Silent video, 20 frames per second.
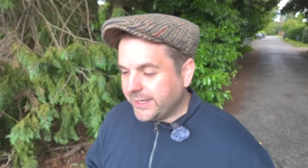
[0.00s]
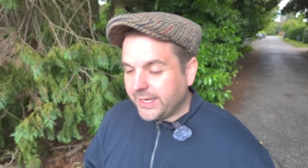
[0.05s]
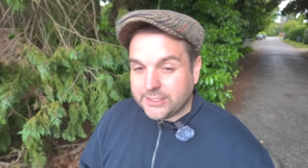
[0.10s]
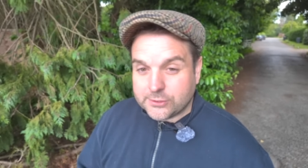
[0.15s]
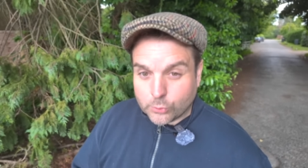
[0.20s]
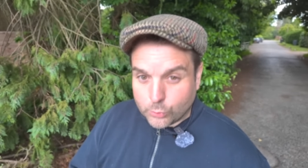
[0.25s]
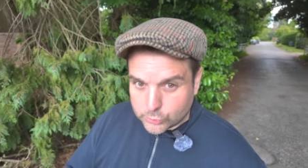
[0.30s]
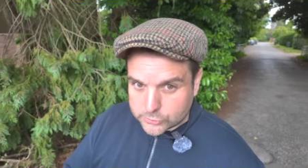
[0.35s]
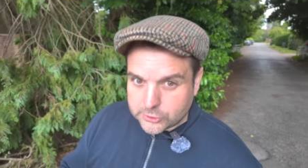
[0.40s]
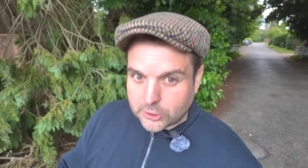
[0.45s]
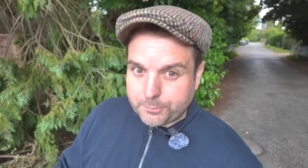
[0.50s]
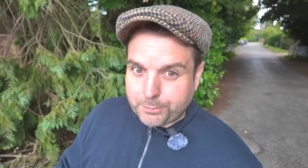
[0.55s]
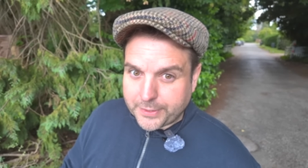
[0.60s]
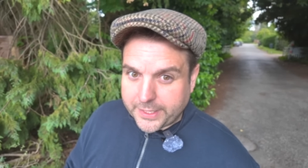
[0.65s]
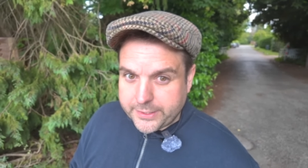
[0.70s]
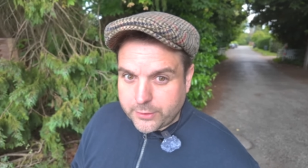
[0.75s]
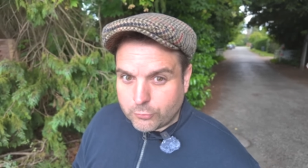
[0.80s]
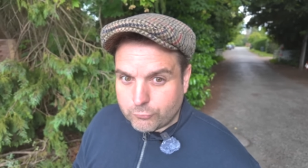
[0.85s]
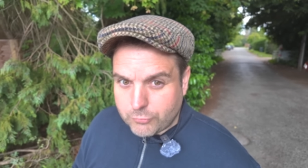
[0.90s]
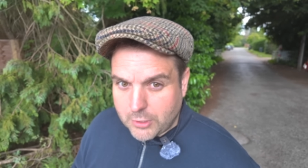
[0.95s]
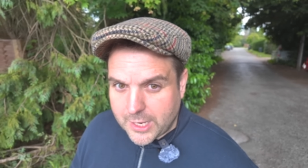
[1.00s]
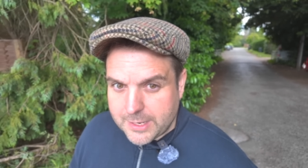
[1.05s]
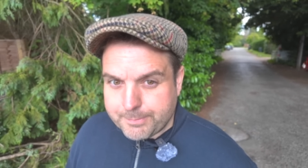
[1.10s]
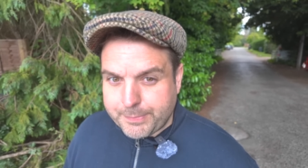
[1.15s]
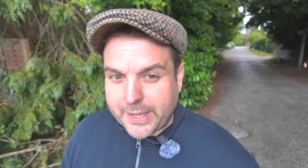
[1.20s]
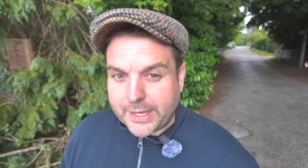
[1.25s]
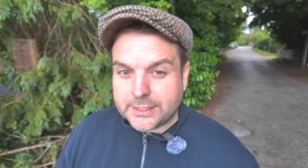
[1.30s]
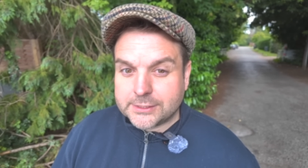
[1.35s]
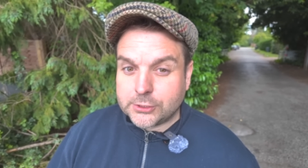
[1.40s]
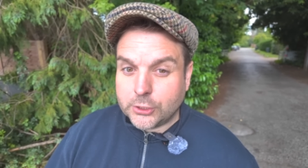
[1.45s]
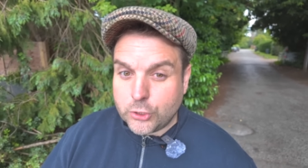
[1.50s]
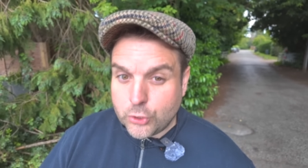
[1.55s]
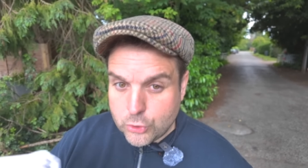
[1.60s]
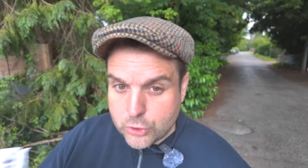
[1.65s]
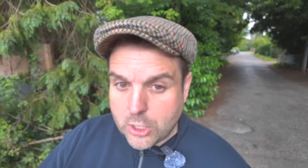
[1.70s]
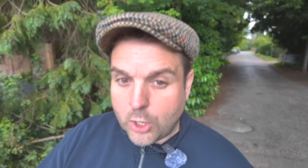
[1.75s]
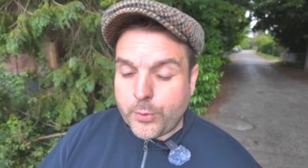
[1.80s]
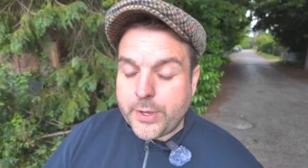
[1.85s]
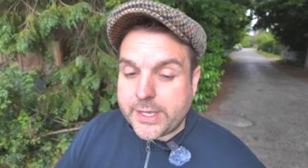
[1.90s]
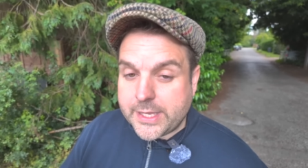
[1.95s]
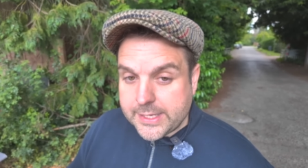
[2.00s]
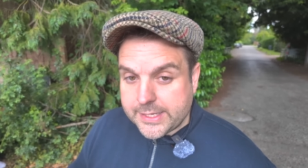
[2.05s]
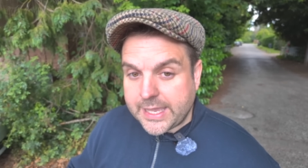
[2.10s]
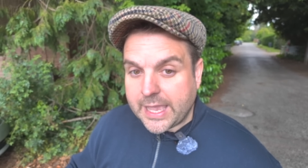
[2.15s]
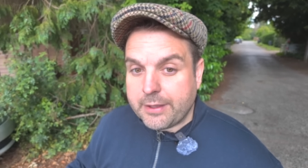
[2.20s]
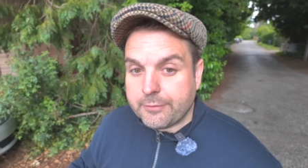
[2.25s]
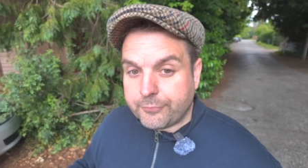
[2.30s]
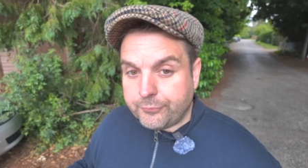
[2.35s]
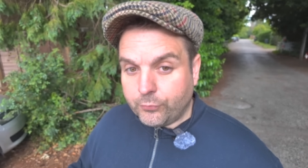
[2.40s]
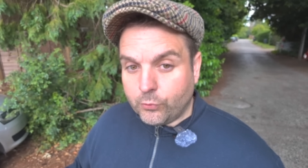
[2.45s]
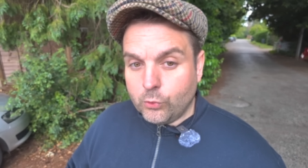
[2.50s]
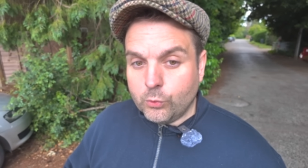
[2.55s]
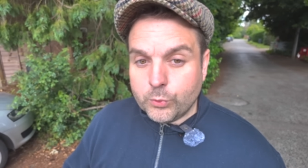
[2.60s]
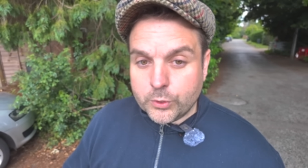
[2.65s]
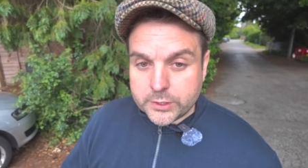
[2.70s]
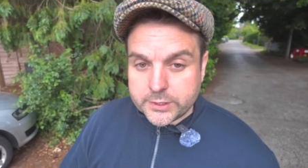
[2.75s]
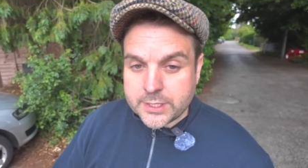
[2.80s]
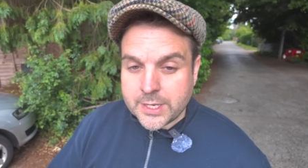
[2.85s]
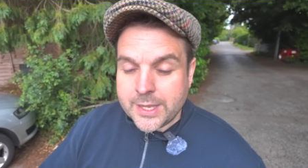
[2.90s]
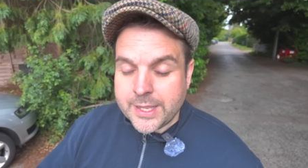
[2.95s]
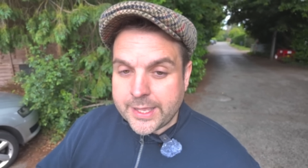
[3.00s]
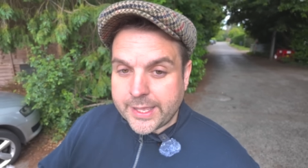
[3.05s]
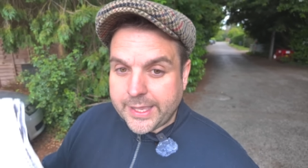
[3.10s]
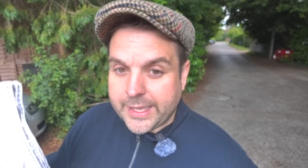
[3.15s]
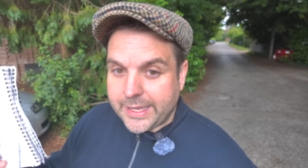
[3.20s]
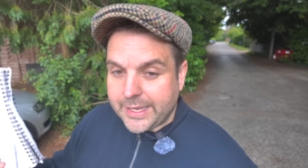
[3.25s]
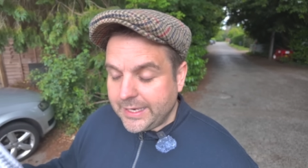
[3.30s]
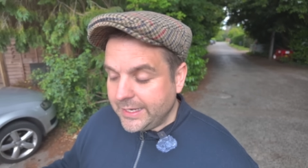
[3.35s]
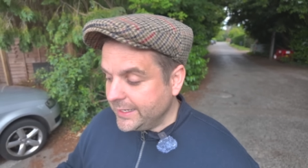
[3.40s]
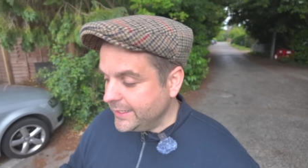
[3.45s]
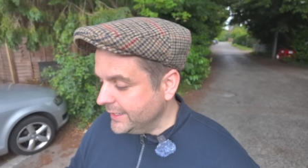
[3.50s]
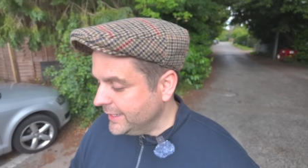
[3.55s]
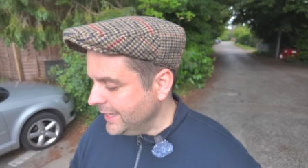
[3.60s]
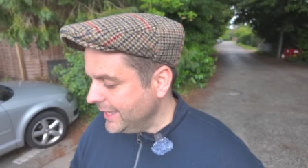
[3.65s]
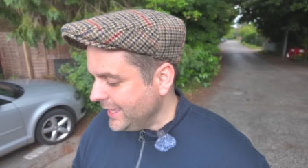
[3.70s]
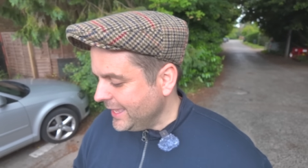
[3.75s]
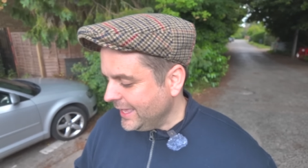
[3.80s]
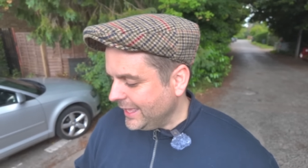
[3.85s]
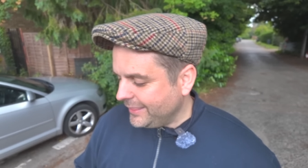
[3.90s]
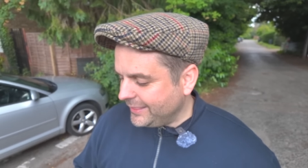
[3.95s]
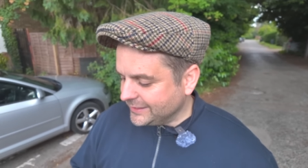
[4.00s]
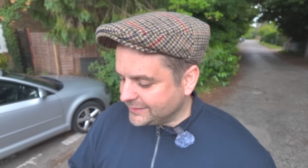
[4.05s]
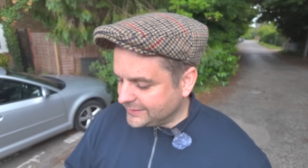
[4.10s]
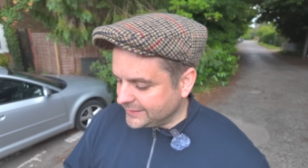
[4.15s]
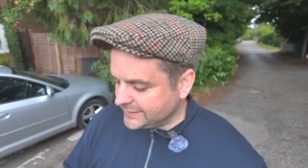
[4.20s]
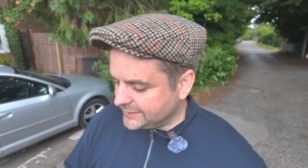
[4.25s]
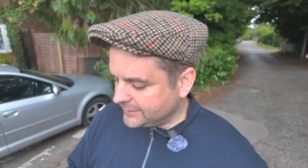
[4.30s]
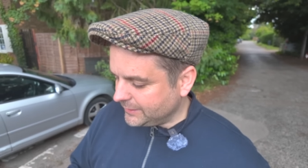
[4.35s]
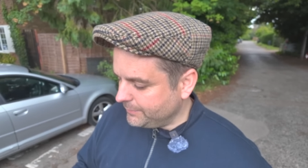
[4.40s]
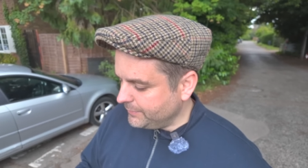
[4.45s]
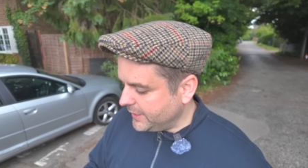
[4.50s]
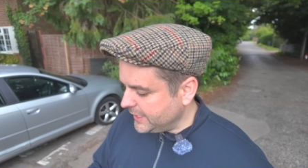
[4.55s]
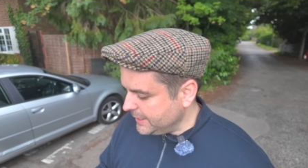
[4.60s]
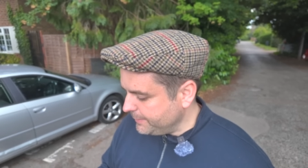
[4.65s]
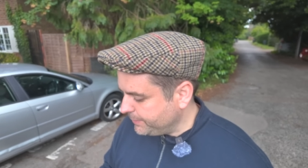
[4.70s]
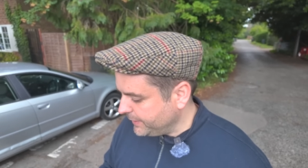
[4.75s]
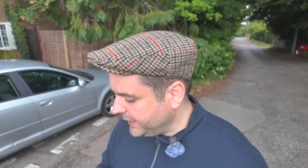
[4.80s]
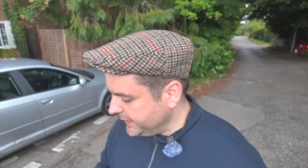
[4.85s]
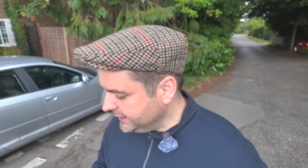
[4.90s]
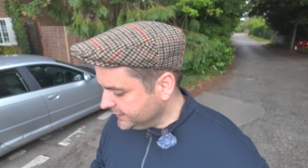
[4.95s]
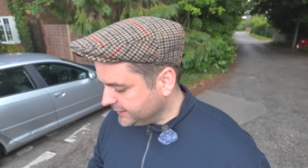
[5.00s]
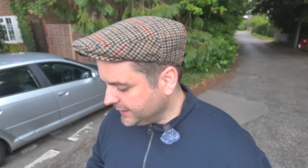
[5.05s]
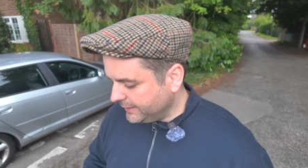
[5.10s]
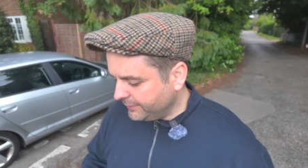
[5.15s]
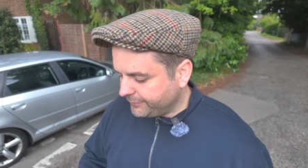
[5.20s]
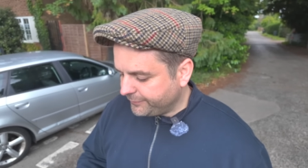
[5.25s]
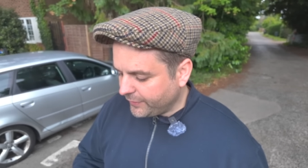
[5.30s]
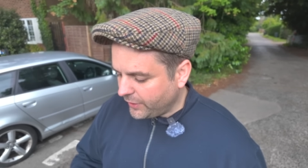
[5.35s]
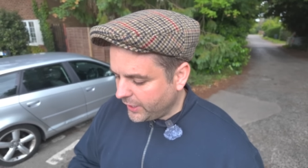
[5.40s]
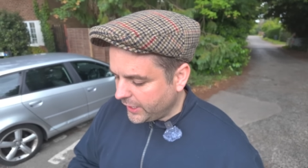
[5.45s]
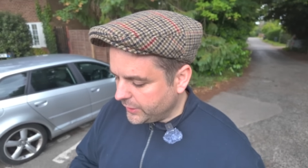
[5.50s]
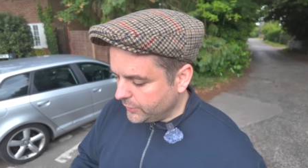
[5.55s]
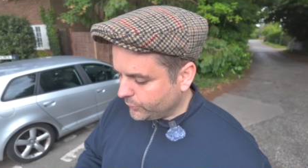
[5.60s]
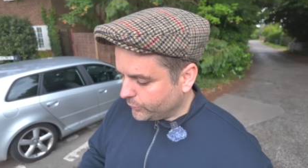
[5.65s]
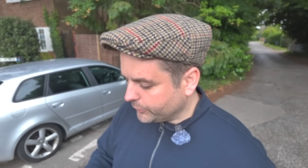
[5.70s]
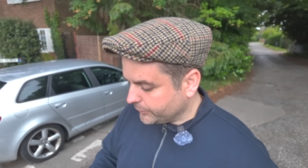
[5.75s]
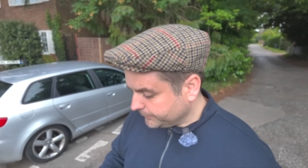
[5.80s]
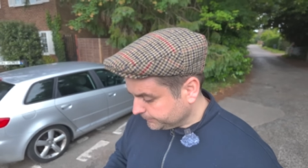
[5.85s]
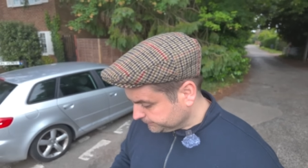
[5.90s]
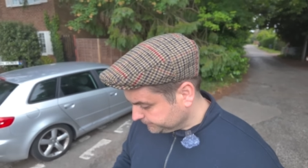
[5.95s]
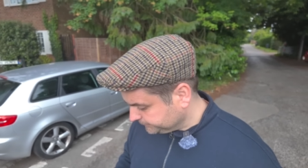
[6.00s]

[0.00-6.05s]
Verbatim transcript: He's also played at right back, so you know he can get forward in the system that he plays in in Feyenoord.